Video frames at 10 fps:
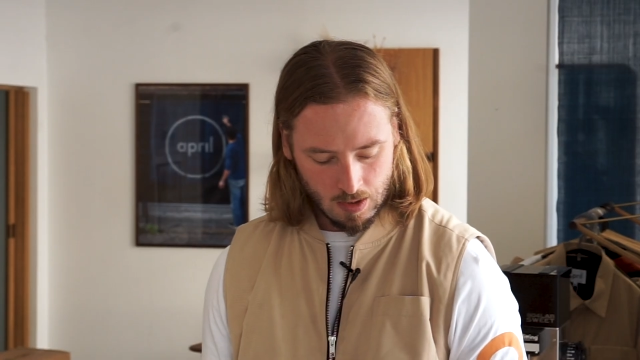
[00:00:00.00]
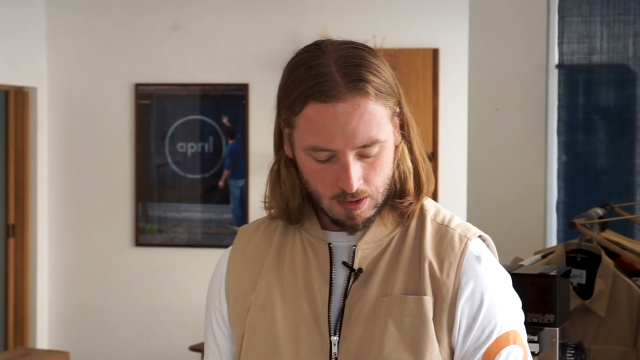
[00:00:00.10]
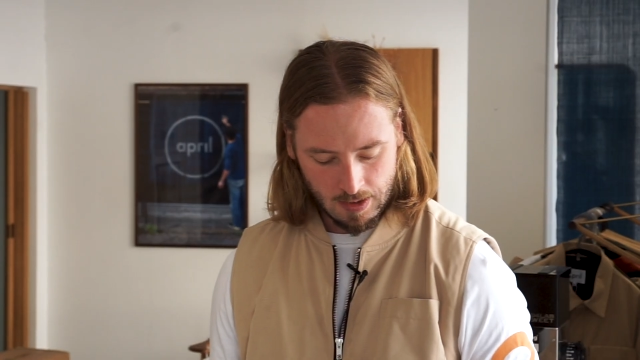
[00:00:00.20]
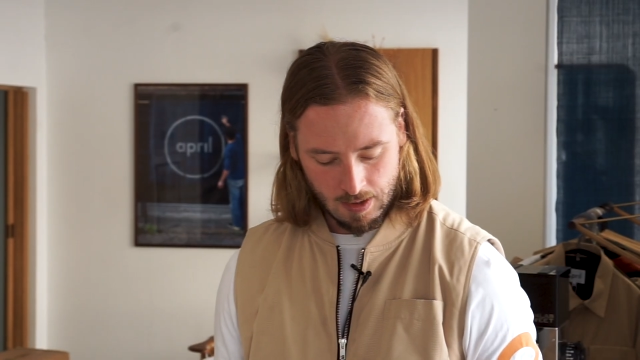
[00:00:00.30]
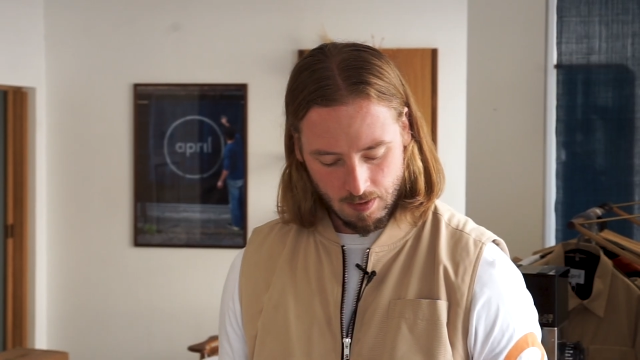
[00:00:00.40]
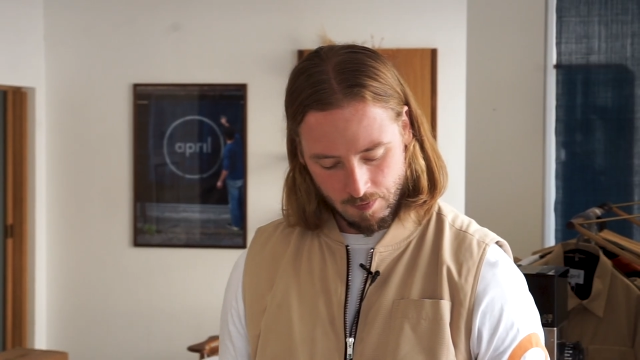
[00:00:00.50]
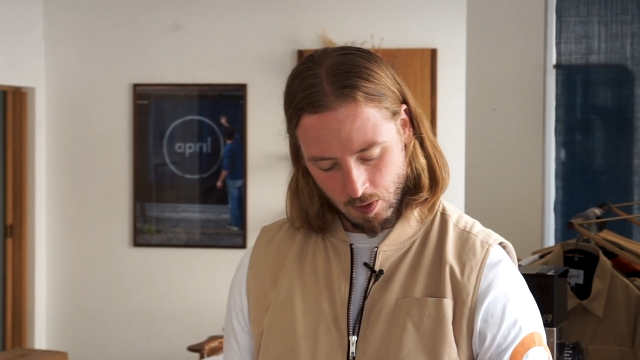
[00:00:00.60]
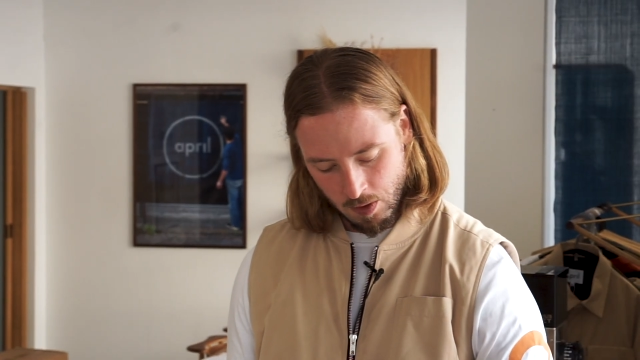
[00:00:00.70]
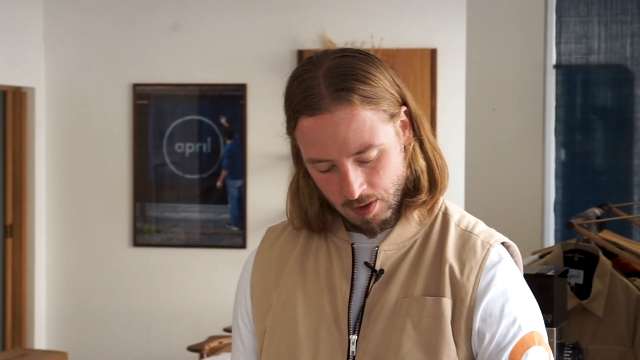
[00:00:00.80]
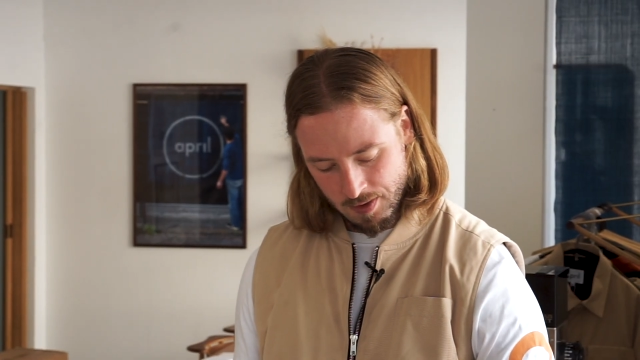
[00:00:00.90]
like a
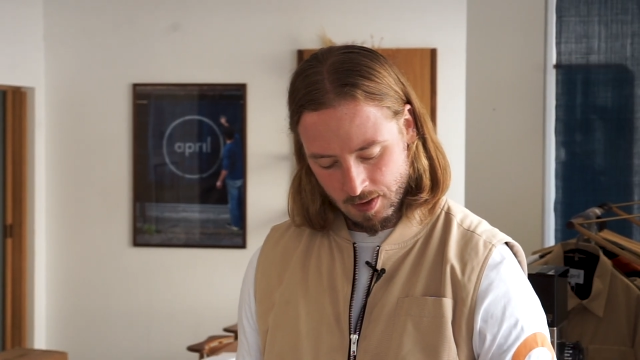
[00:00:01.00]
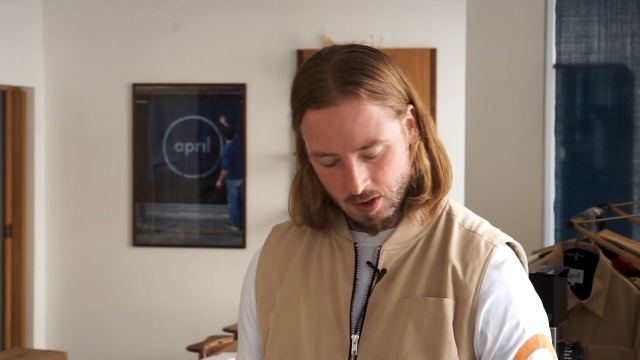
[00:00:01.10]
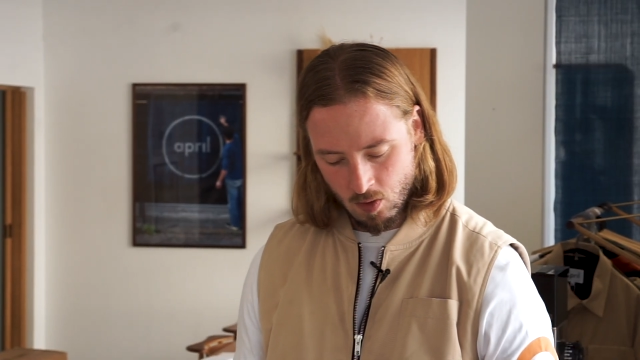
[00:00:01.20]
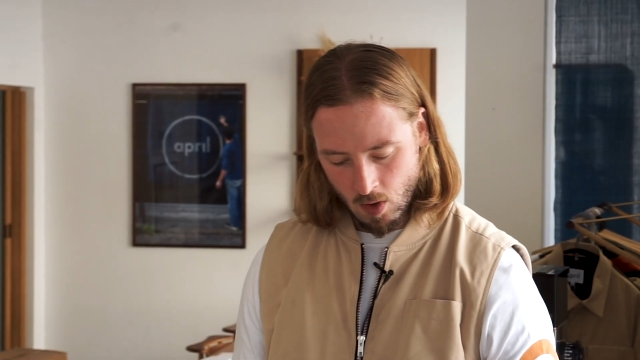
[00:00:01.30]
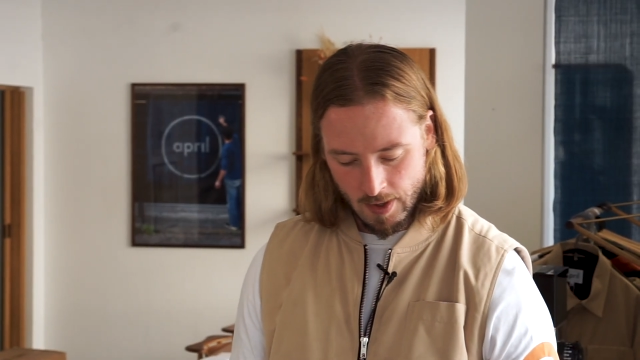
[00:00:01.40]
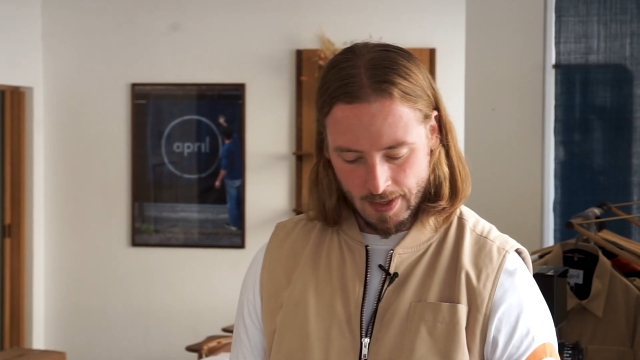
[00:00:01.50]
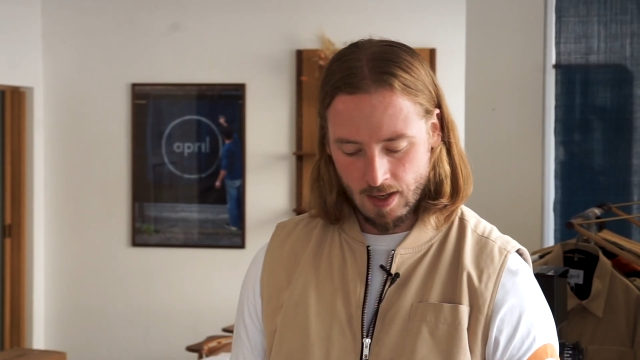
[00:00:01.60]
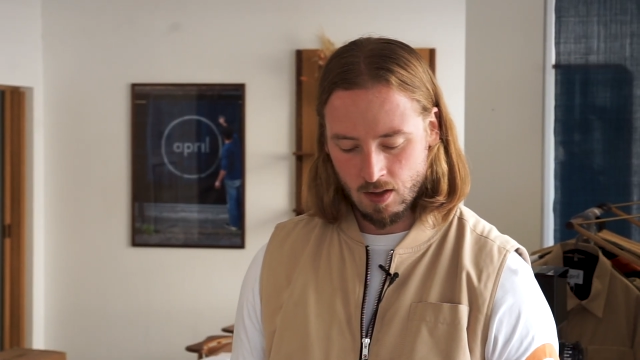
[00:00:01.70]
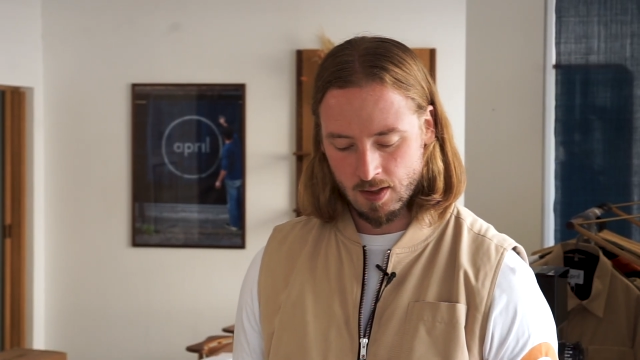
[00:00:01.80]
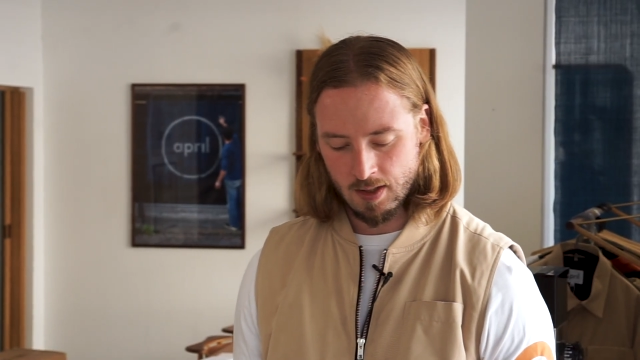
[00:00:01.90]
few things in the
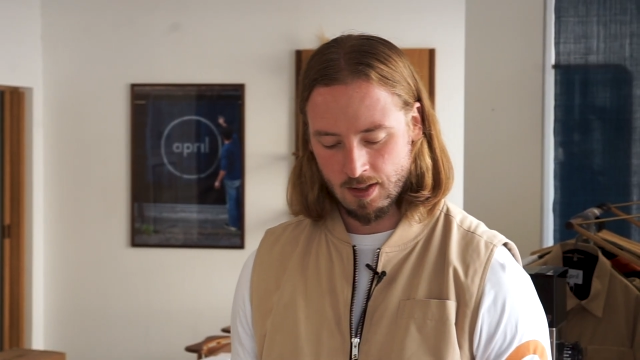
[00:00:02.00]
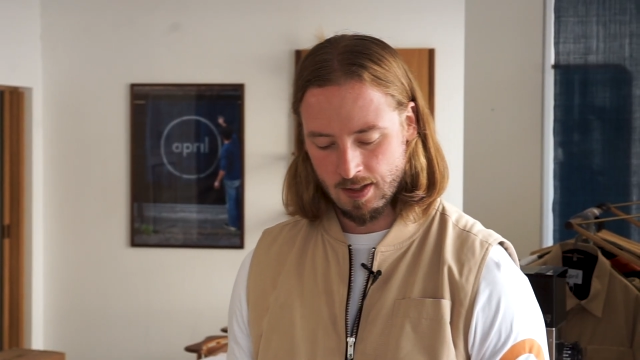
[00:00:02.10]
drawdown that